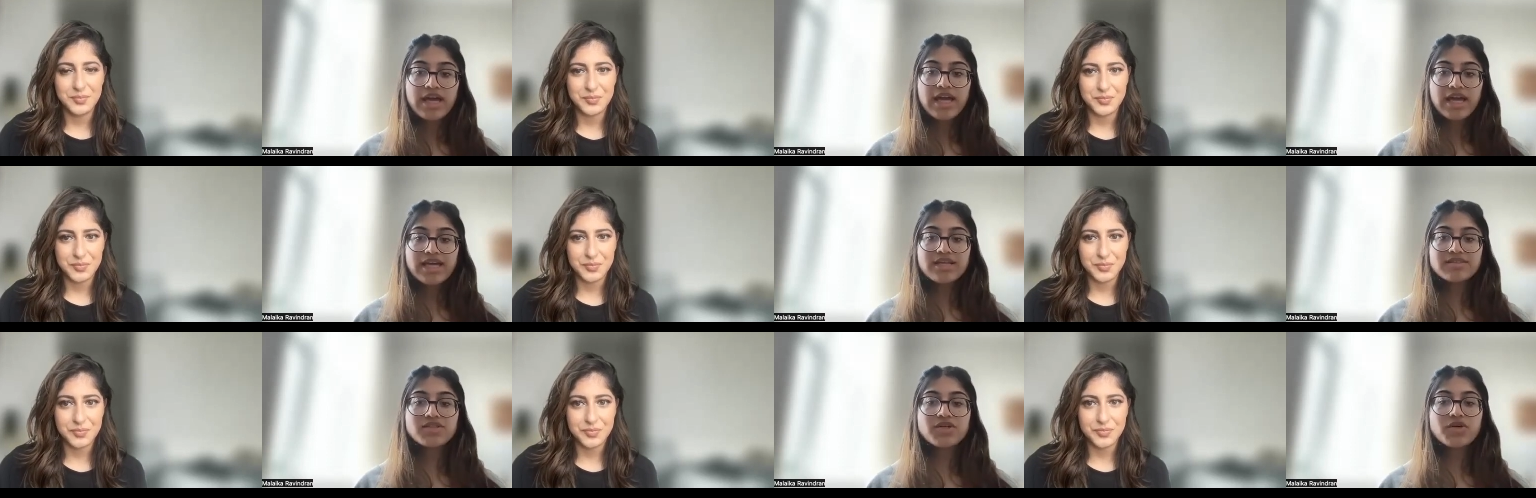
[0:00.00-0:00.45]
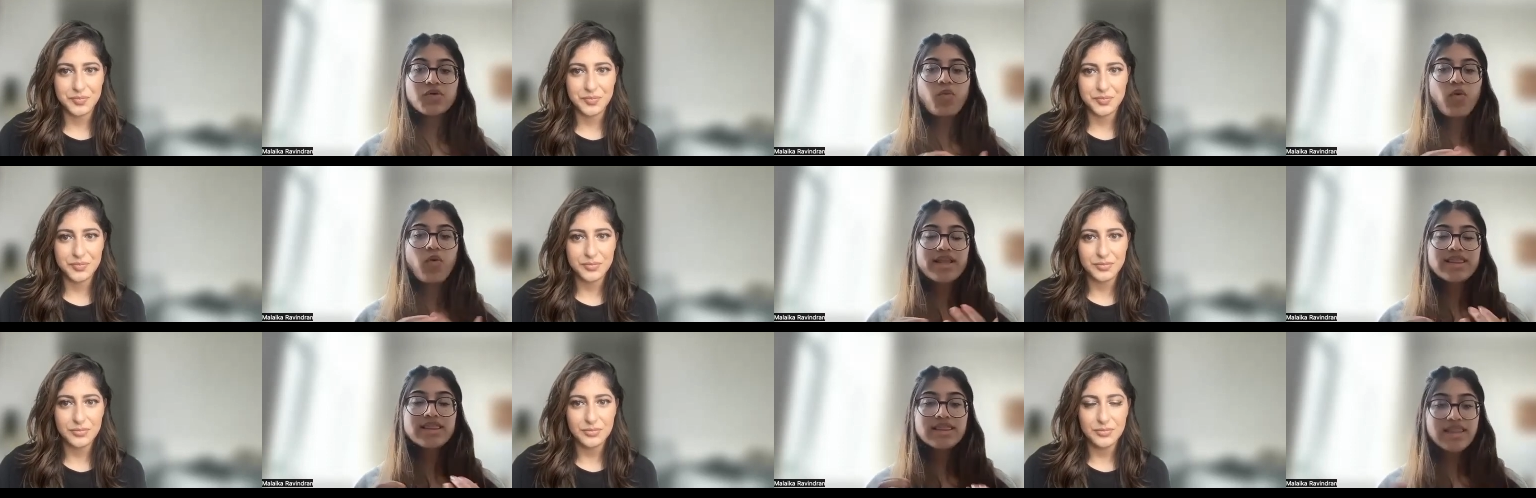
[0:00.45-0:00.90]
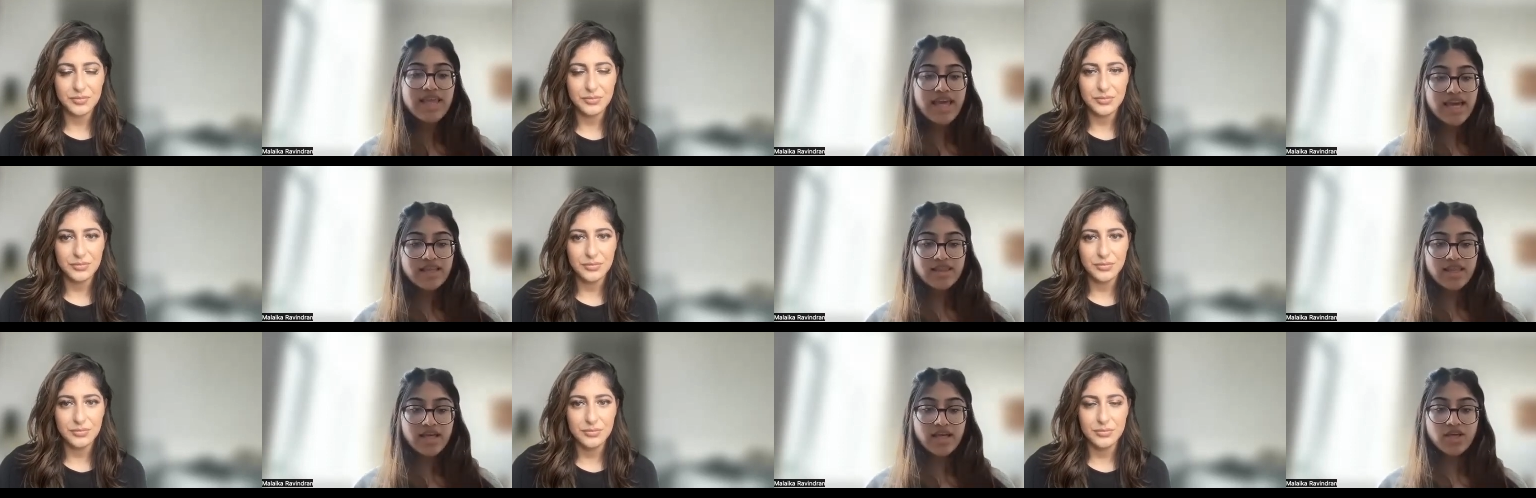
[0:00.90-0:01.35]
Speaker 1: is there one
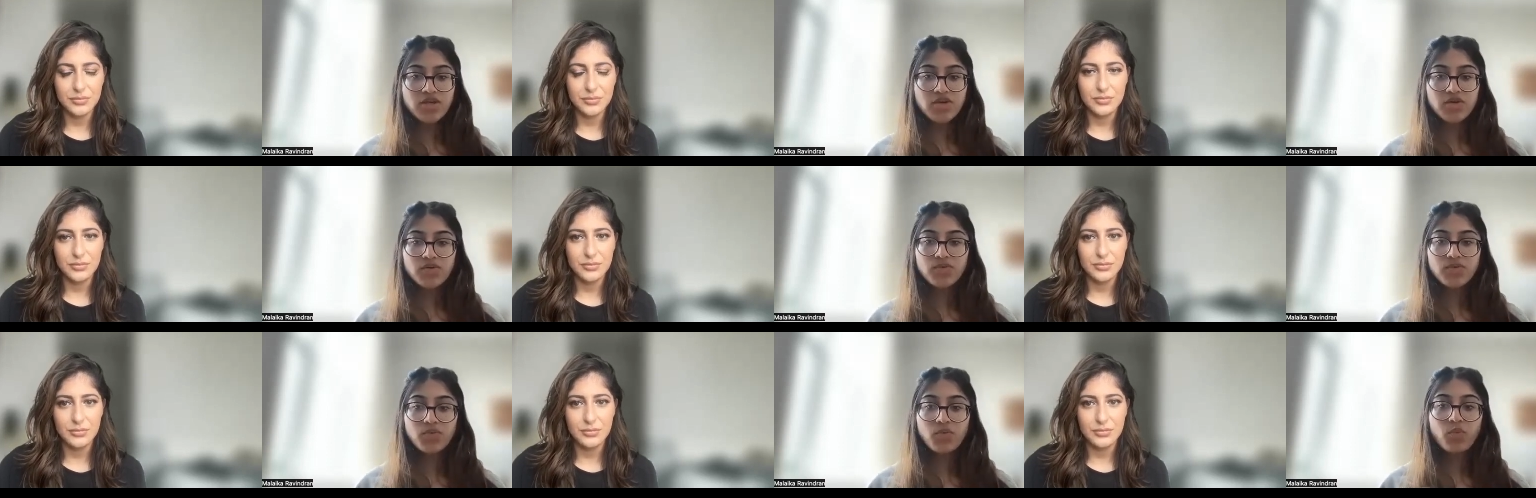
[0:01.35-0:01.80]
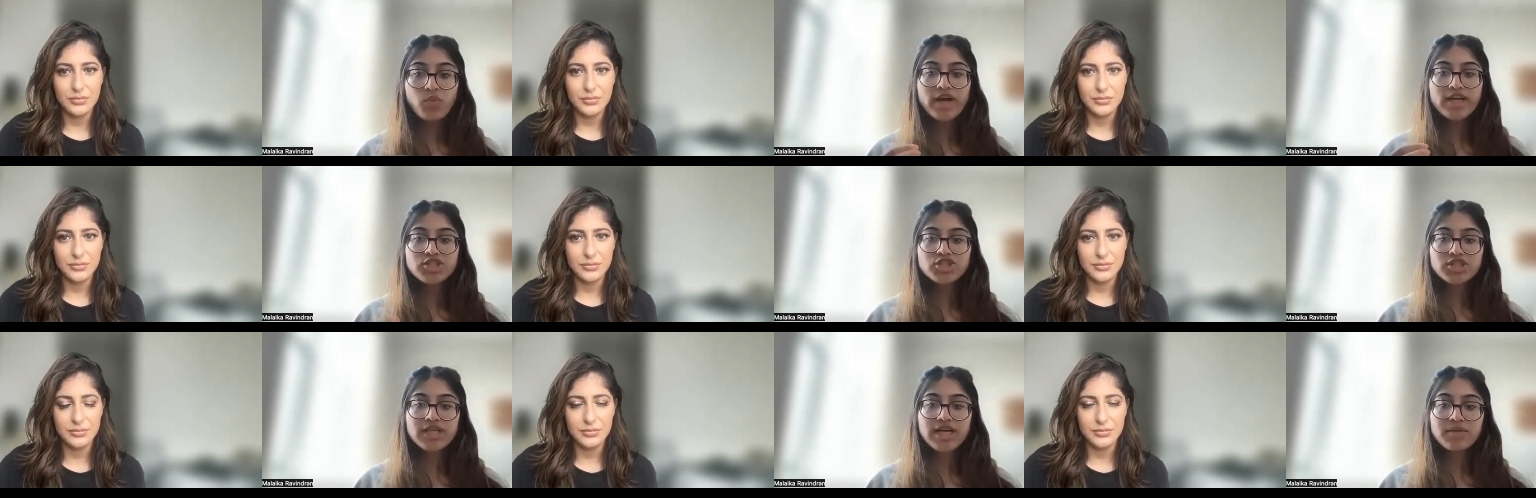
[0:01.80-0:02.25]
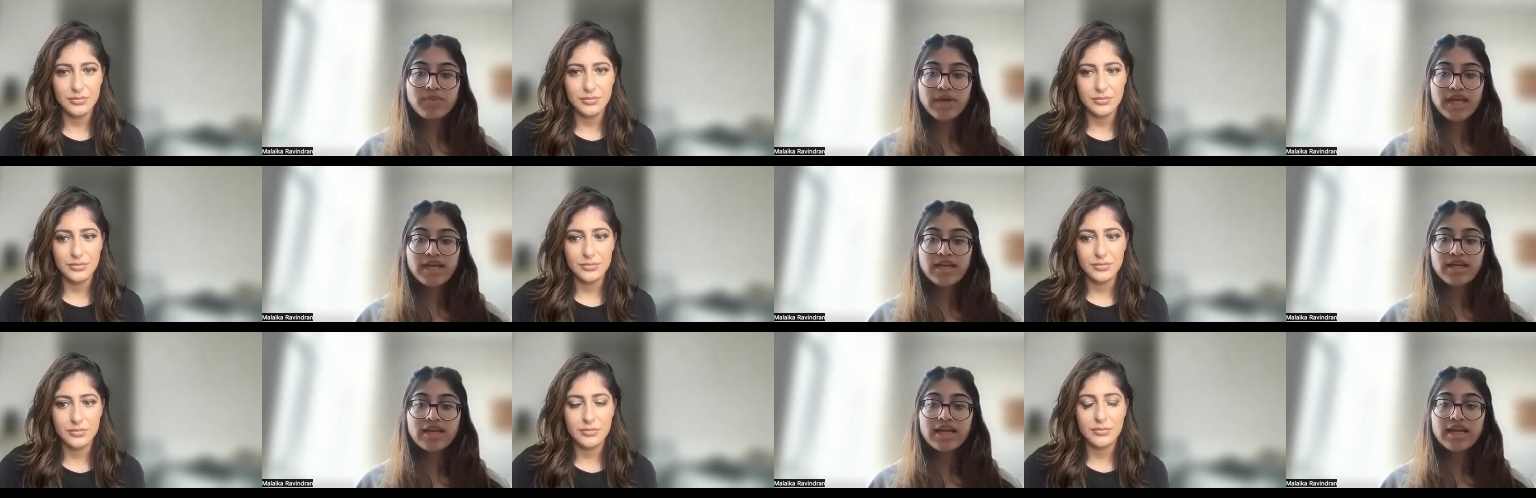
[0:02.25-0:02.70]
thing that you wish had
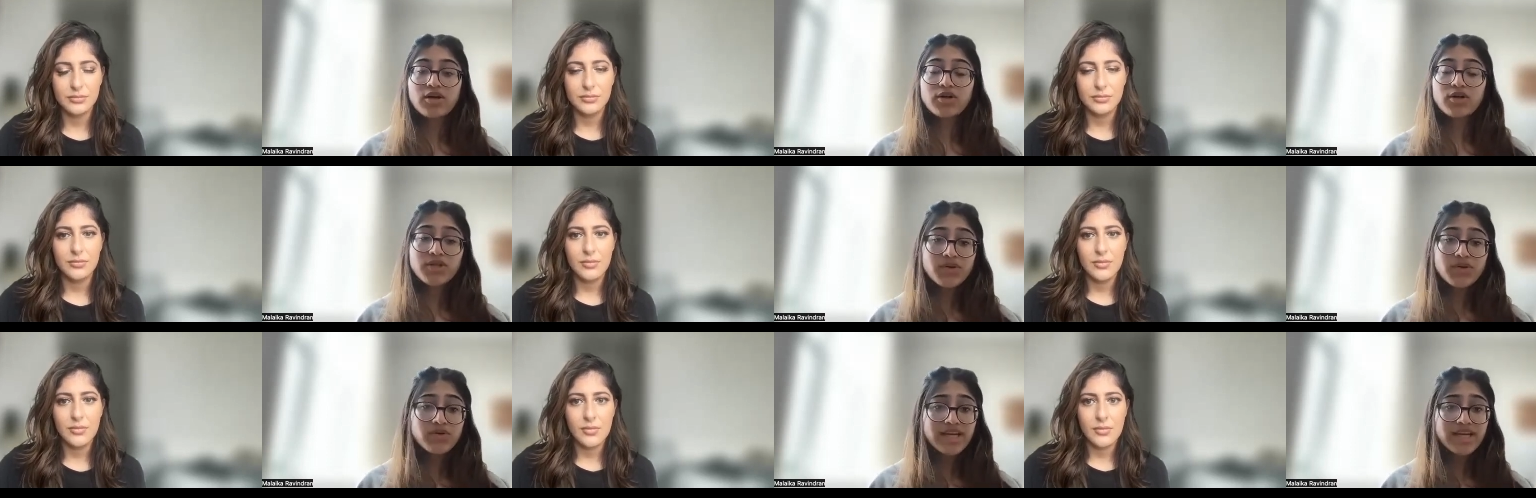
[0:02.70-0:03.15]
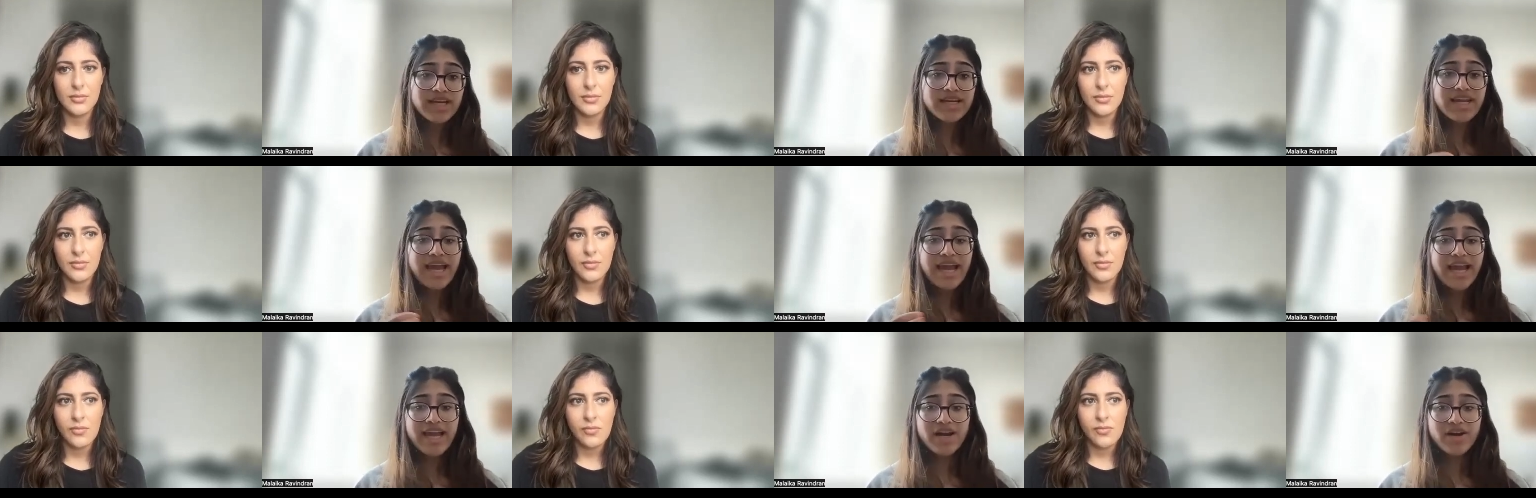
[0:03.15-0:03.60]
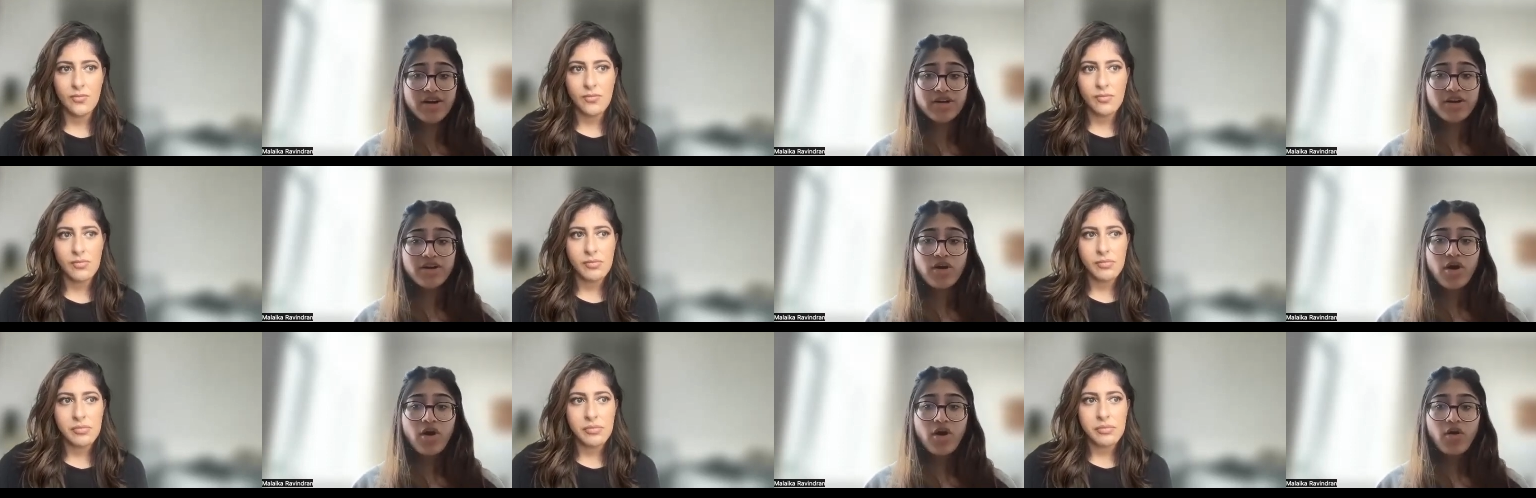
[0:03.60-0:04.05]
been included,
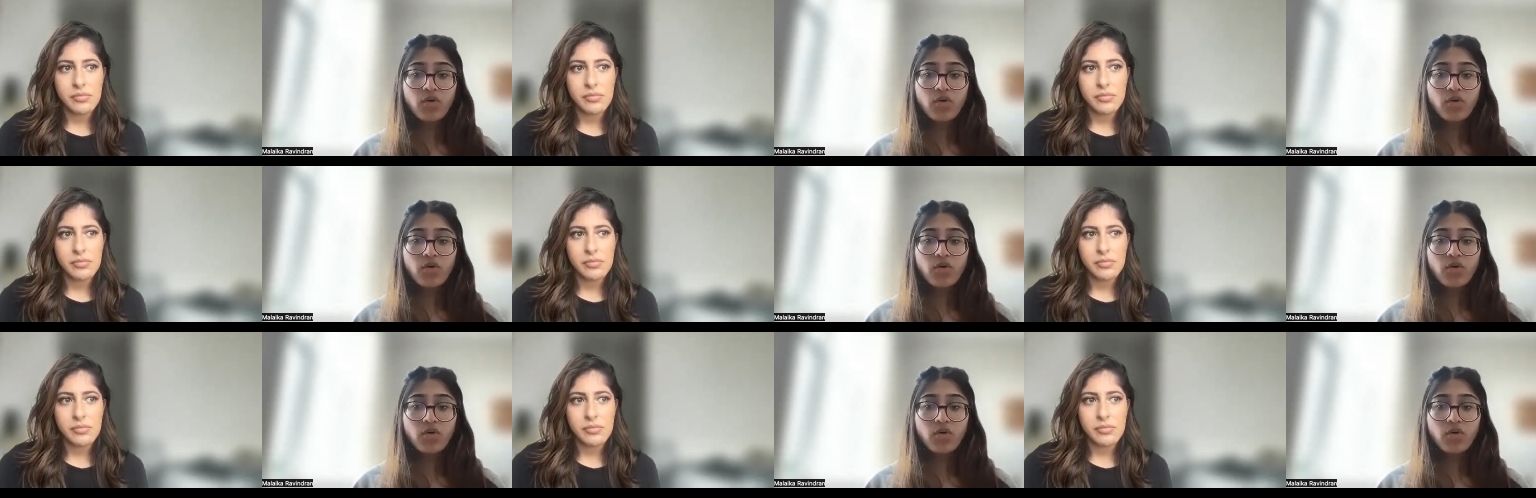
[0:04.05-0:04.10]
aired,